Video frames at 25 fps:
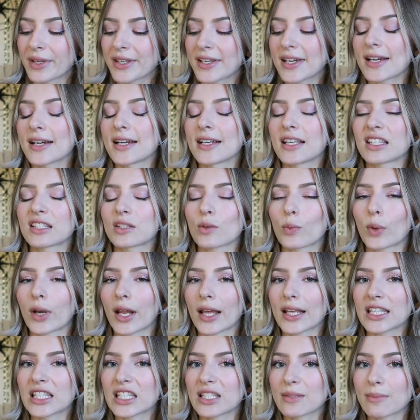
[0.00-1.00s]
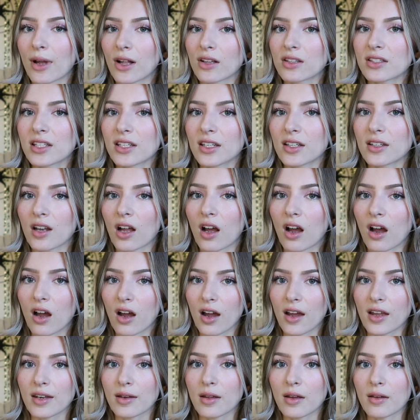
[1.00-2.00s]
because when I smelt it
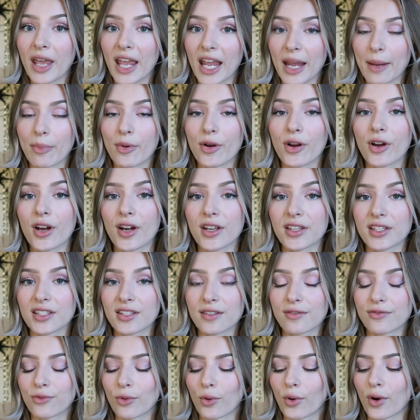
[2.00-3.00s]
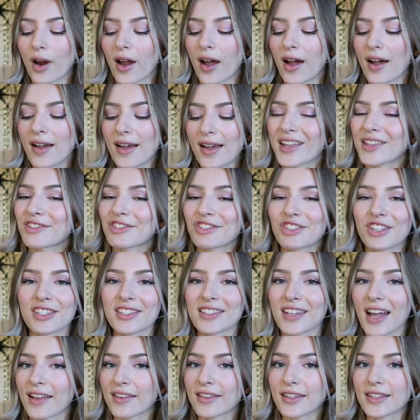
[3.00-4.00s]
on paper in Sephora, it's
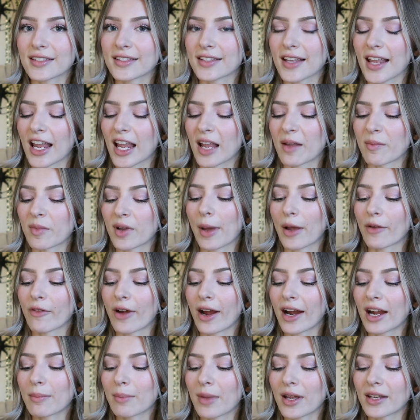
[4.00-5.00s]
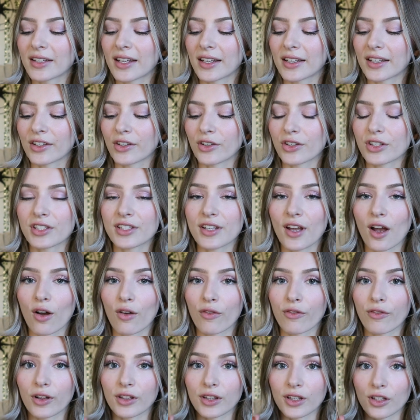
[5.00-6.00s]
just not the same. I recommend getting
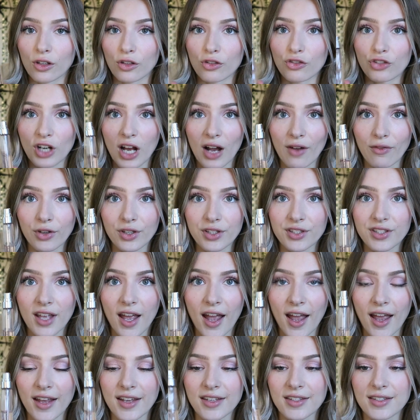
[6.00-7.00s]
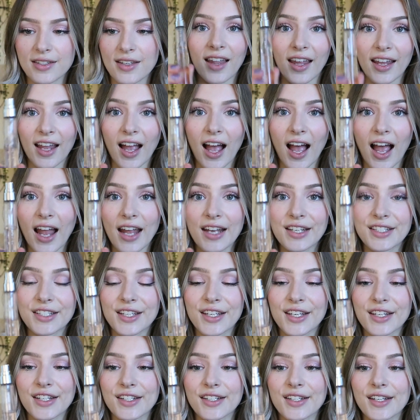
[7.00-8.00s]
yourself a little travel size like I
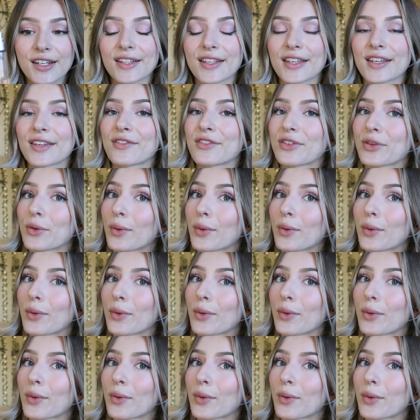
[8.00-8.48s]
did if